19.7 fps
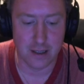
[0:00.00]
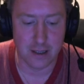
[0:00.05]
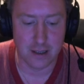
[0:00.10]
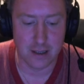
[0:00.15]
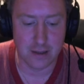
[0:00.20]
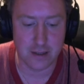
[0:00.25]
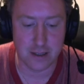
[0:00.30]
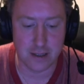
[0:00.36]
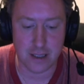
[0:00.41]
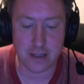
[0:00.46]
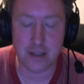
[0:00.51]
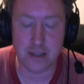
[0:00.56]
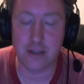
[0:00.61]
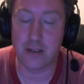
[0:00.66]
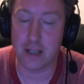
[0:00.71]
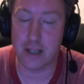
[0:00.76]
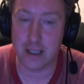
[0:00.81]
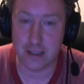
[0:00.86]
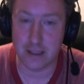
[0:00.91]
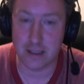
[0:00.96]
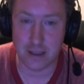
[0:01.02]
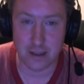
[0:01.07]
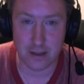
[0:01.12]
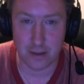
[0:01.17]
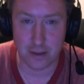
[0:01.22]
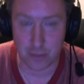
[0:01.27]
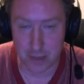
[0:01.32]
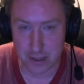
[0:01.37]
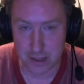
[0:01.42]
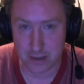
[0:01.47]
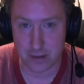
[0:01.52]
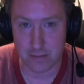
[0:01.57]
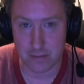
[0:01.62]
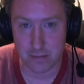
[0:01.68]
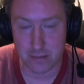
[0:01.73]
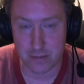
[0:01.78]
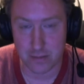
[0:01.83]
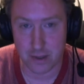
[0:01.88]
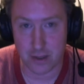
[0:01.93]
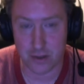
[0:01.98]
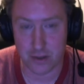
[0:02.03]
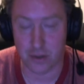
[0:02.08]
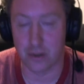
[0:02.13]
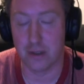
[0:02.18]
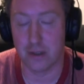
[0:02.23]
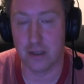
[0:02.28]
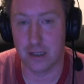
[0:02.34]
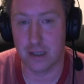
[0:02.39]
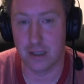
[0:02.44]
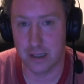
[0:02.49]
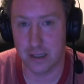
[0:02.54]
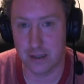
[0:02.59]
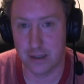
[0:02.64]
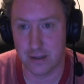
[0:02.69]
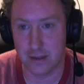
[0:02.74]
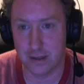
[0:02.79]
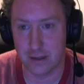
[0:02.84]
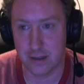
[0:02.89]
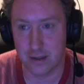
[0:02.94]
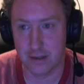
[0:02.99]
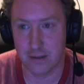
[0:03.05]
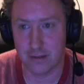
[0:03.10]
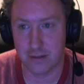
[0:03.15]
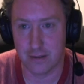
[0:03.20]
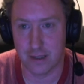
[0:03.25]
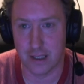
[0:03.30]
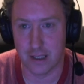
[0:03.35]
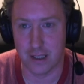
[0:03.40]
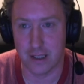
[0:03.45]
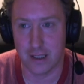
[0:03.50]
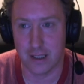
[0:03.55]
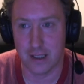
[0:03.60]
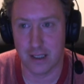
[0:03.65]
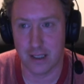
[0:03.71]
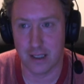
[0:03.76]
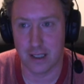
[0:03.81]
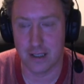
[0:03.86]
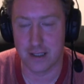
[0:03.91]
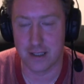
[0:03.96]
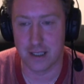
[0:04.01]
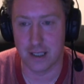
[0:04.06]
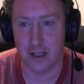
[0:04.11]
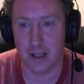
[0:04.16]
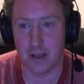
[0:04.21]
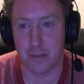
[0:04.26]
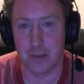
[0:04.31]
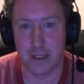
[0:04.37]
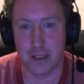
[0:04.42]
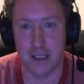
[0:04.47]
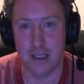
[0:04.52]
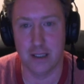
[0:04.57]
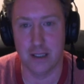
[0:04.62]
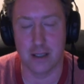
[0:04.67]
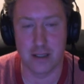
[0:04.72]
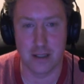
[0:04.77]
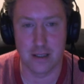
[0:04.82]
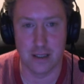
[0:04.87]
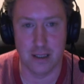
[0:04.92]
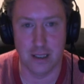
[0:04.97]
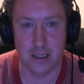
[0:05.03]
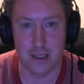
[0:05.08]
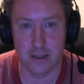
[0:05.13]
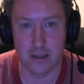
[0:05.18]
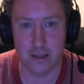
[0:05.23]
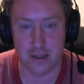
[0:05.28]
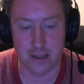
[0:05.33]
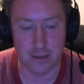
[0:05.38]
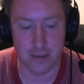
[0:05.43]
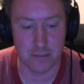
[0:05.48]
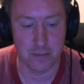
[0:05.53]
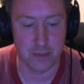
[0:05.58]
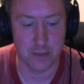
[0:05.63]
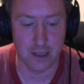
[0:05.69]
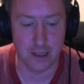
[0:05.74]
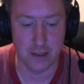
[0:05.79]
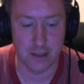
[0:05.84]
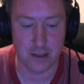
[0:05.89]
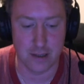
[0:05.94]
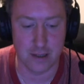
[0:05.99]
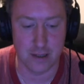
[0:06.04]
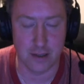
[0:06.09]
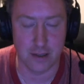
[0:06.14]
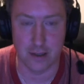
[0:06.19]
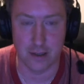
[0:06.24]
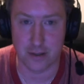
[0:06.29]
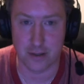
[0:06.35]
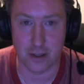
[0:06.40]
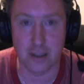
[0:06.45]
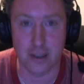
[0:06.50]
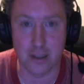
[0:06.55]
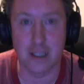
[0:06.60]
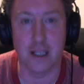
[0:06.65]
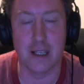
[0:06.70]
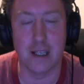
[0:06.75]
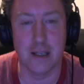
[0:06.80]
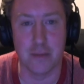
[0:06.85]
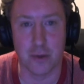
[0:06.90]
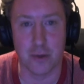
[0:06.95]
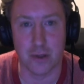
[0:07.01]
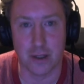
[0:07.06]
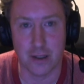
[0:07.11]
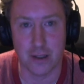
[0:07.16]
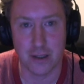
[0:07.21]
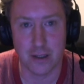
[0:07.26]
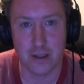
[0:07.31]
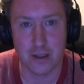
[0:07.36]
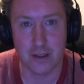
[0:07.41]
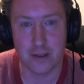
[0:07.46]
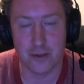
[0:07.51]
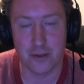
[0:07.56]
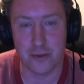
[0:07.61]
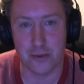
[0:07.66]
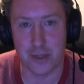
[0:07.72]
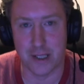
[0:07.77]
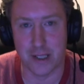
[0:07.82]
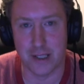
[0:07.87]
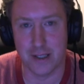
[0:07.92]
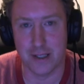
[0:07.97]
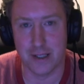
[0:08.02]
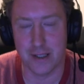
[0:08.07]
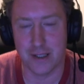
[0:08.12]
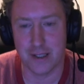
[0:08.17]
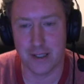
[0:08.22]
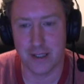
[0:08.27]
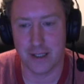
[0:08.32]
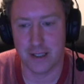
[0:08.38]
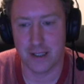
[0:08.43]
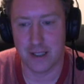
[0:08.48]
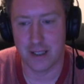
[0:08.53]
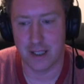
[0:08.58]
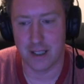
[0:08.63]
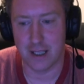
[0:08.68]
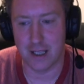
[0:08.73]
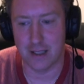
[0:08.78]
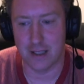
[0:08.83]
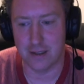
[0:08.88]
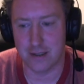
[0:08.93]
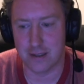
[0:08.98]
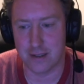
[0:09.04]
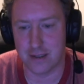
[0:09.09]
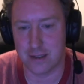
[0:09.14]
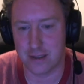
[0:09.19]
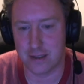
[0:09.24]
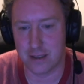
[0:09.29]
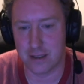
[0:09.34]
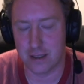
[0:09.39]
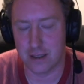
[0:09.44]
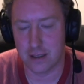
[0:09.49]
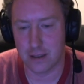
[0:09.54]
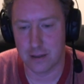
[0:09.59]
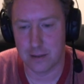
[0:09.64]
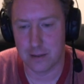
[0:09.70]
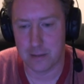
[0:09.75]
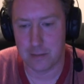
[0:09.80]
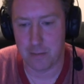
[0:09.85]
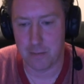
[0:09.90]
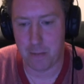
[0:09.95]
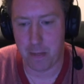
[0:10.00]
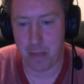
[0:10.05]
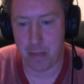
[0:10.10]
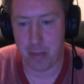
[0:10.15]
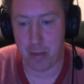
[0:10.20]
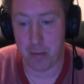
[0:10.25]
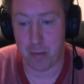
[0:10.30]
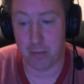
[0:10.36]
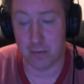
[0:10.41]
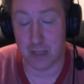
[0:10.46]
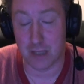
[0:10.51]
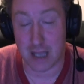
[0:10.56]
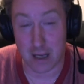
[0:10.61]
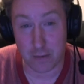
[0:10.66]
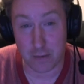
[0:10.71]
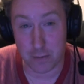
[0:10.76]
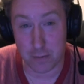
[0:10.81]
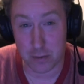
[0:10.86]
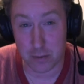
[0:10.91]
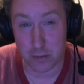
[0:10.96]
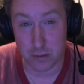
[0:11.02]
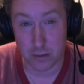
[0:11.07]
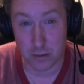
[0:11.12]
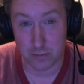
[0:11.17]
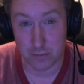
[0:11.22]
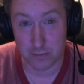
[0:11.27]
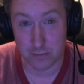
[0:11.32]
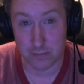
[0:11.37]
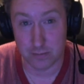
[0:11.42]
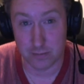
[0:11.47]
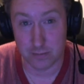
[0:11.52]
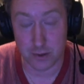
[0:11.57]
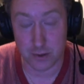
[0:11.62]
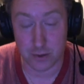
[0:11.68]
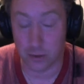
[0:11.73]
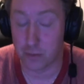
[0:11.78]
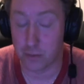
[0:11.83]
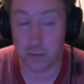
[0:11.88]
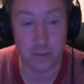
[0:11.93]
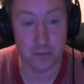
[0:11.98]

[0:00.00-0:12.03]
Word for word: to discredit the wisdom of John Cleese, right, and say, ah, oh, but he hasn't, he doesn't, he doesn't do the circuit anymore, right, is laughable. So